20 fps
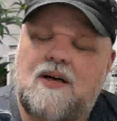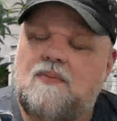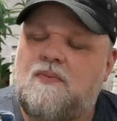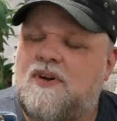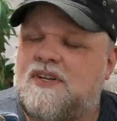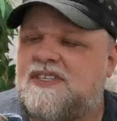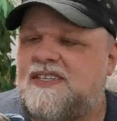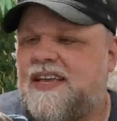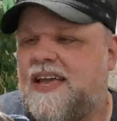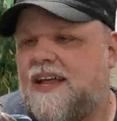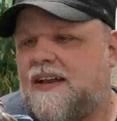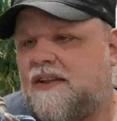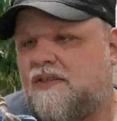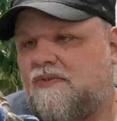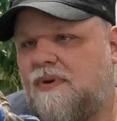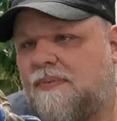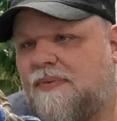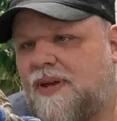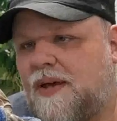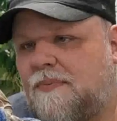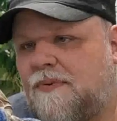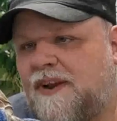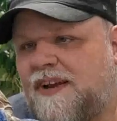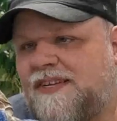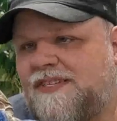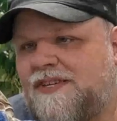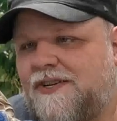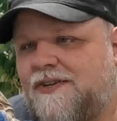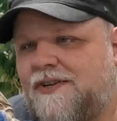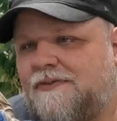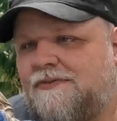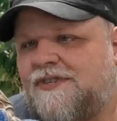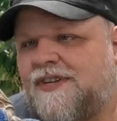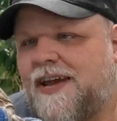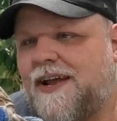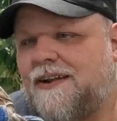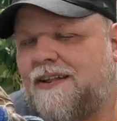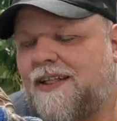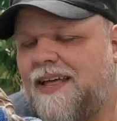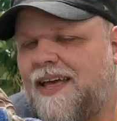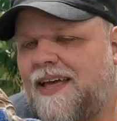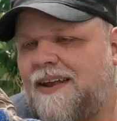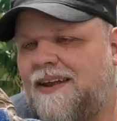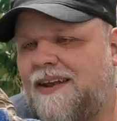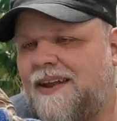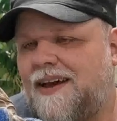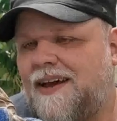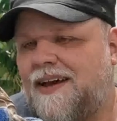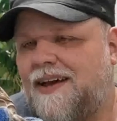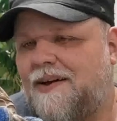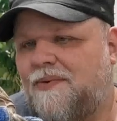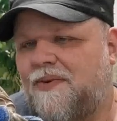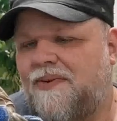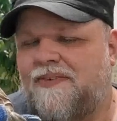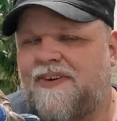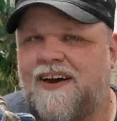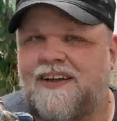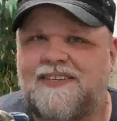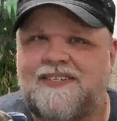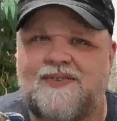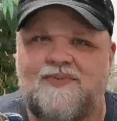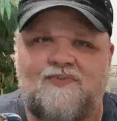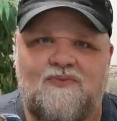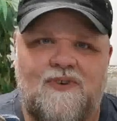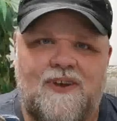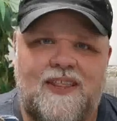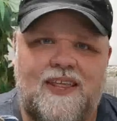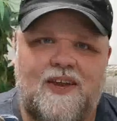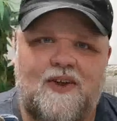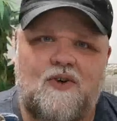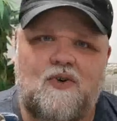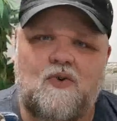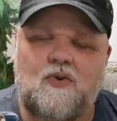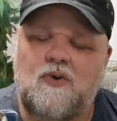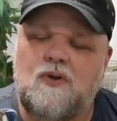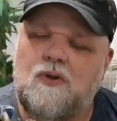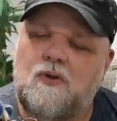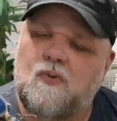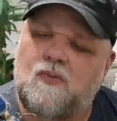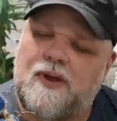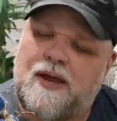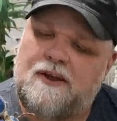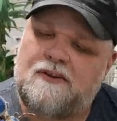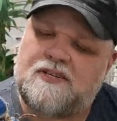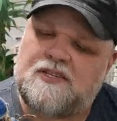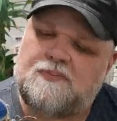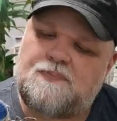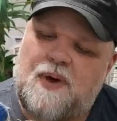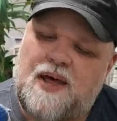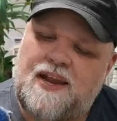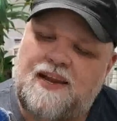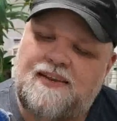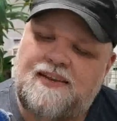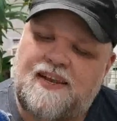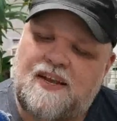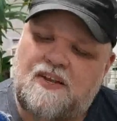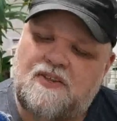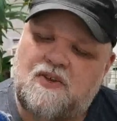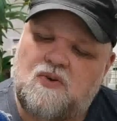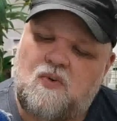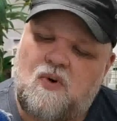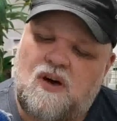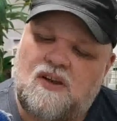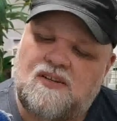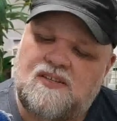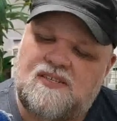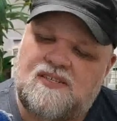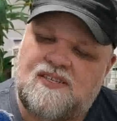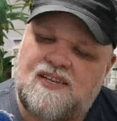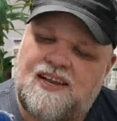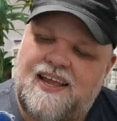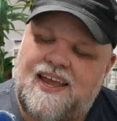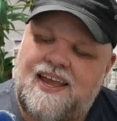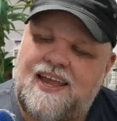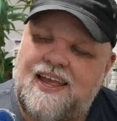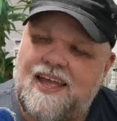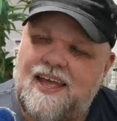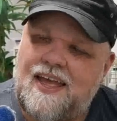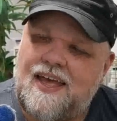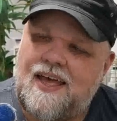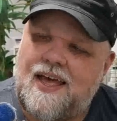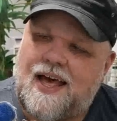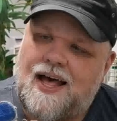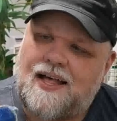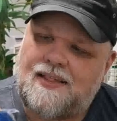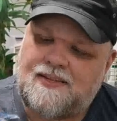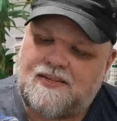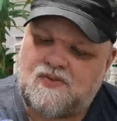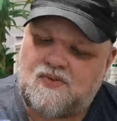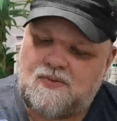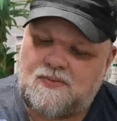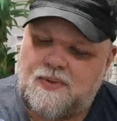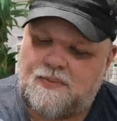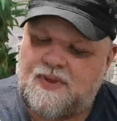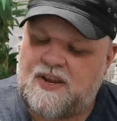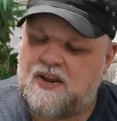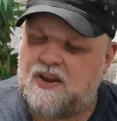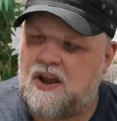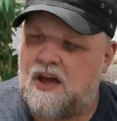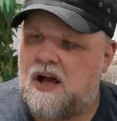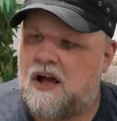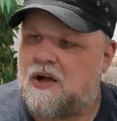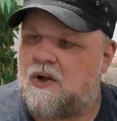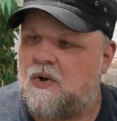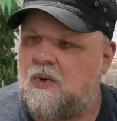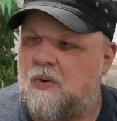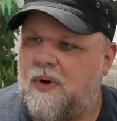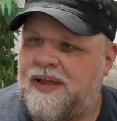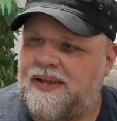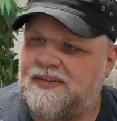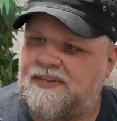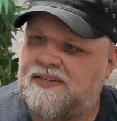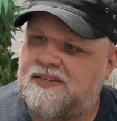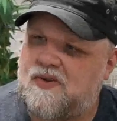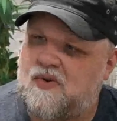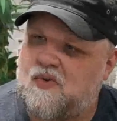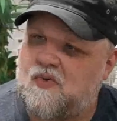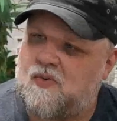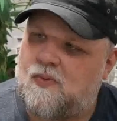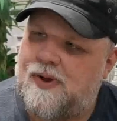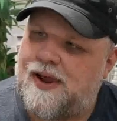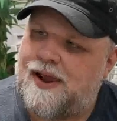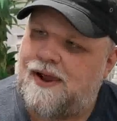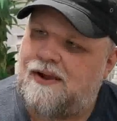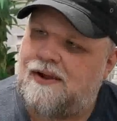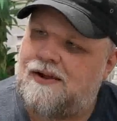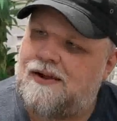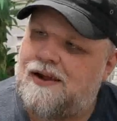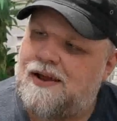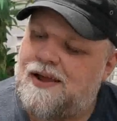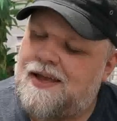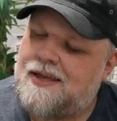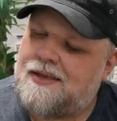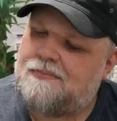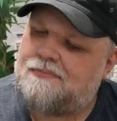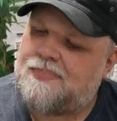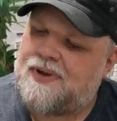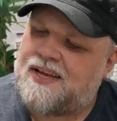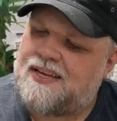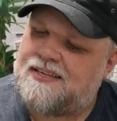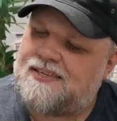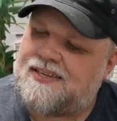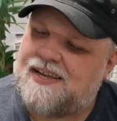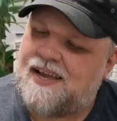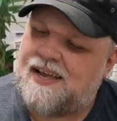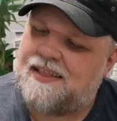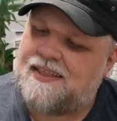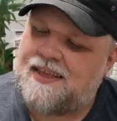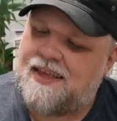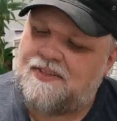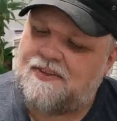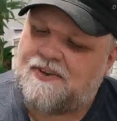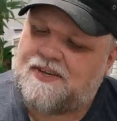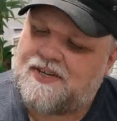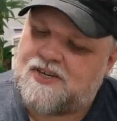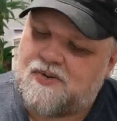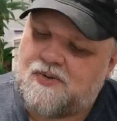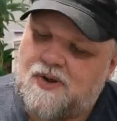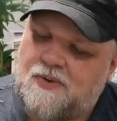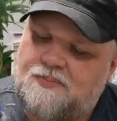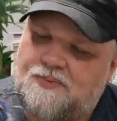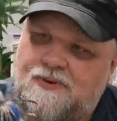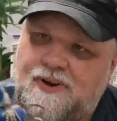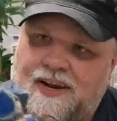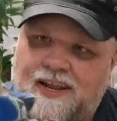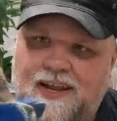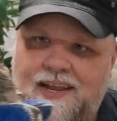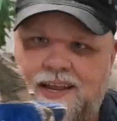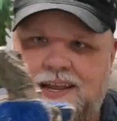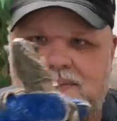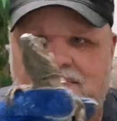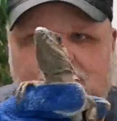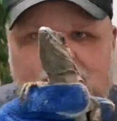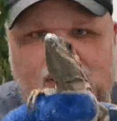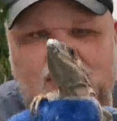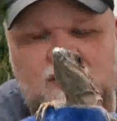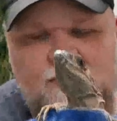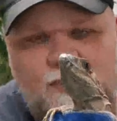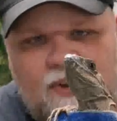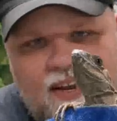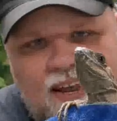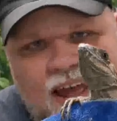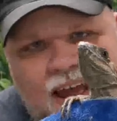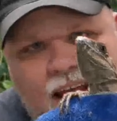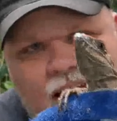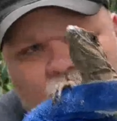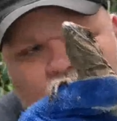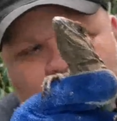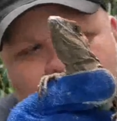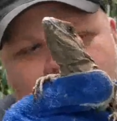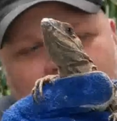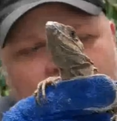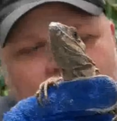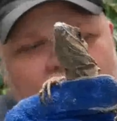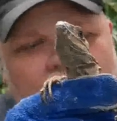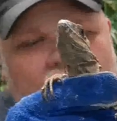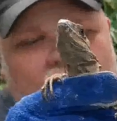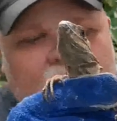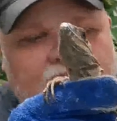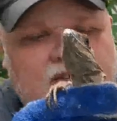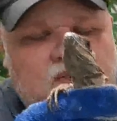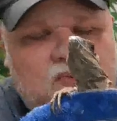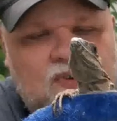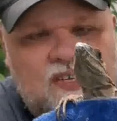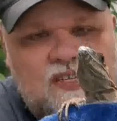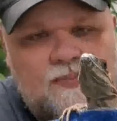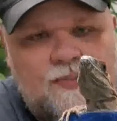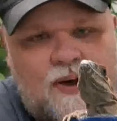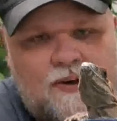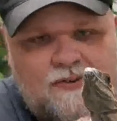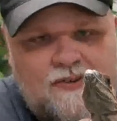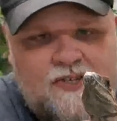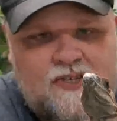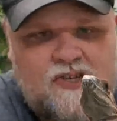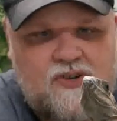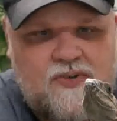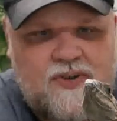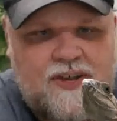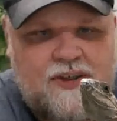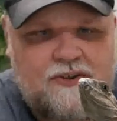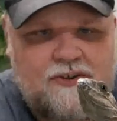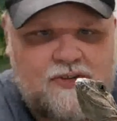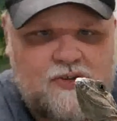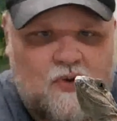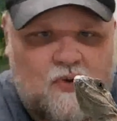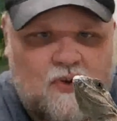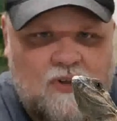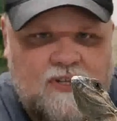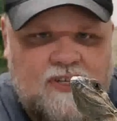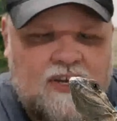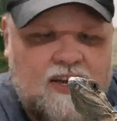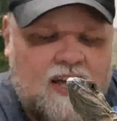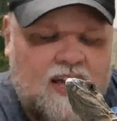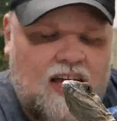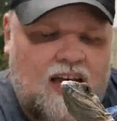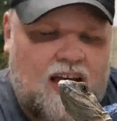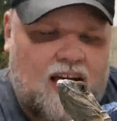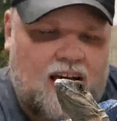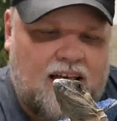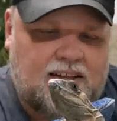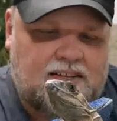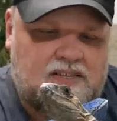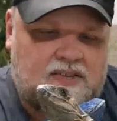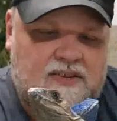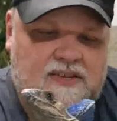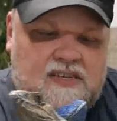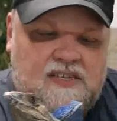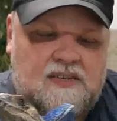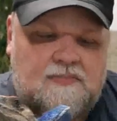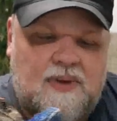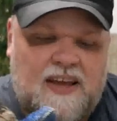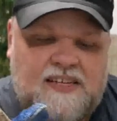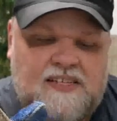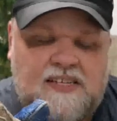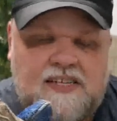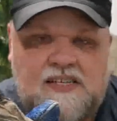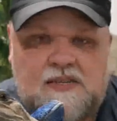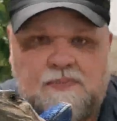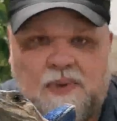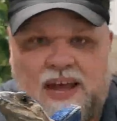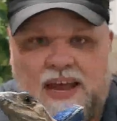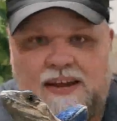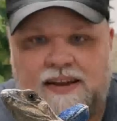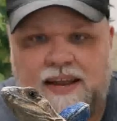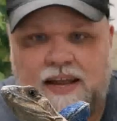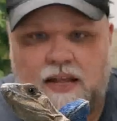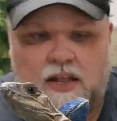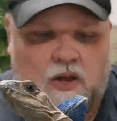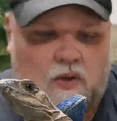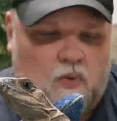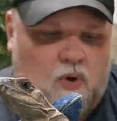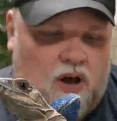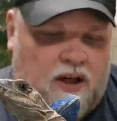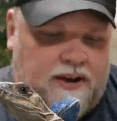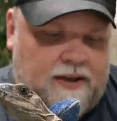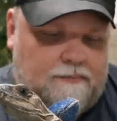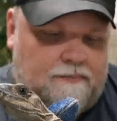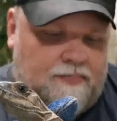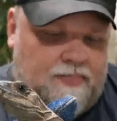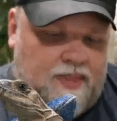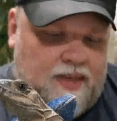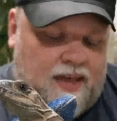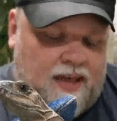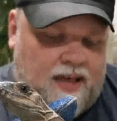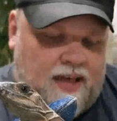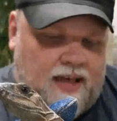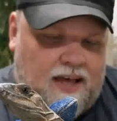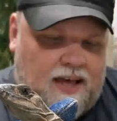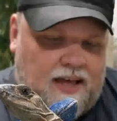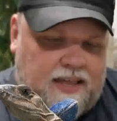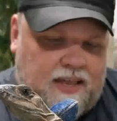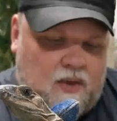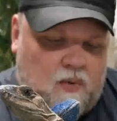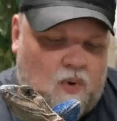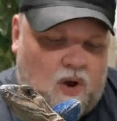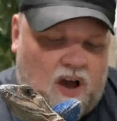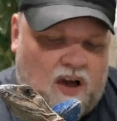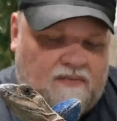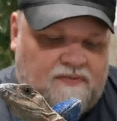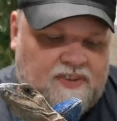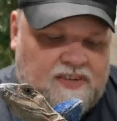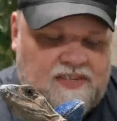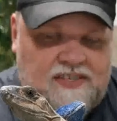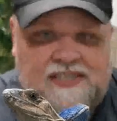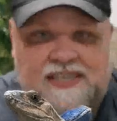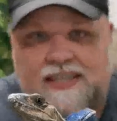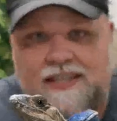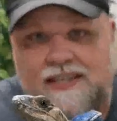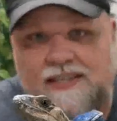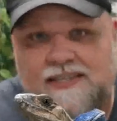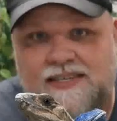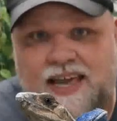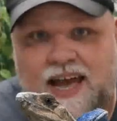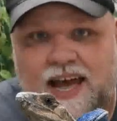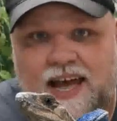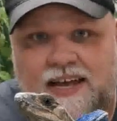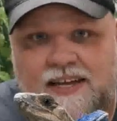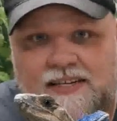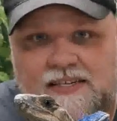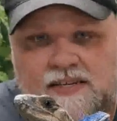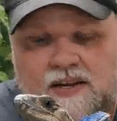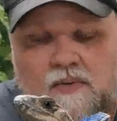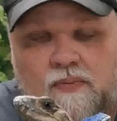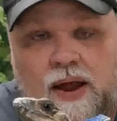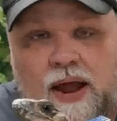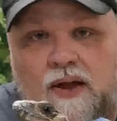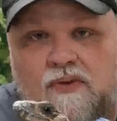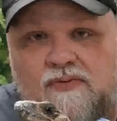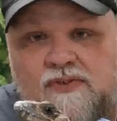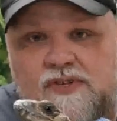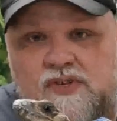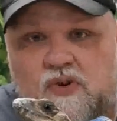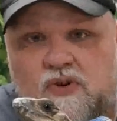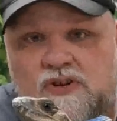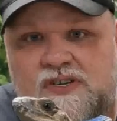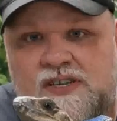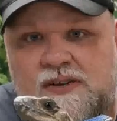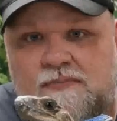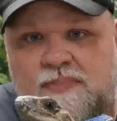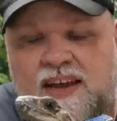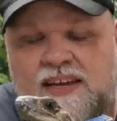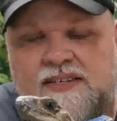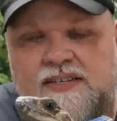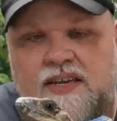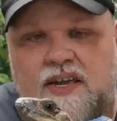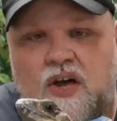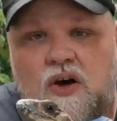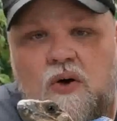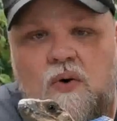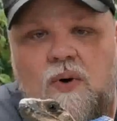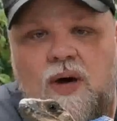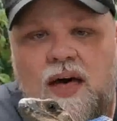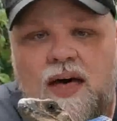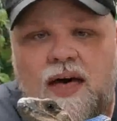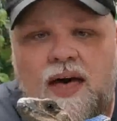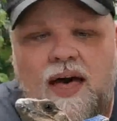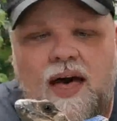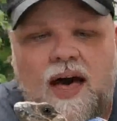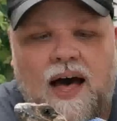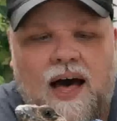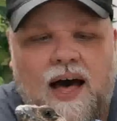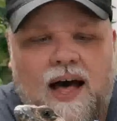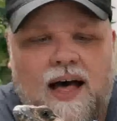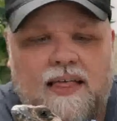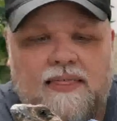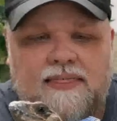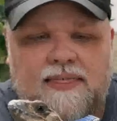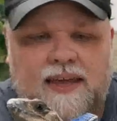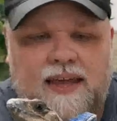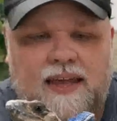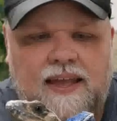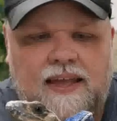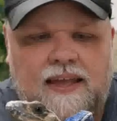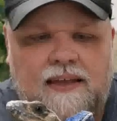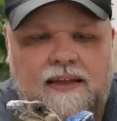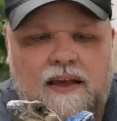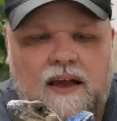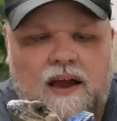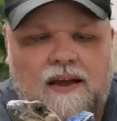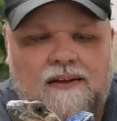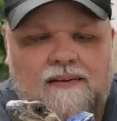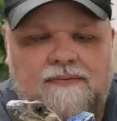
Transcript: welcome once again to the Reptile Party's YouTube channel, and we've got some really cool rare spiny tailed iguanas today. This one maybe not quite so rare, but the other two are pretty spectacular. This one is about 2 years old, so this is a Mexican spiny tailed iguana. You often see these guys around resorts in Mexico. They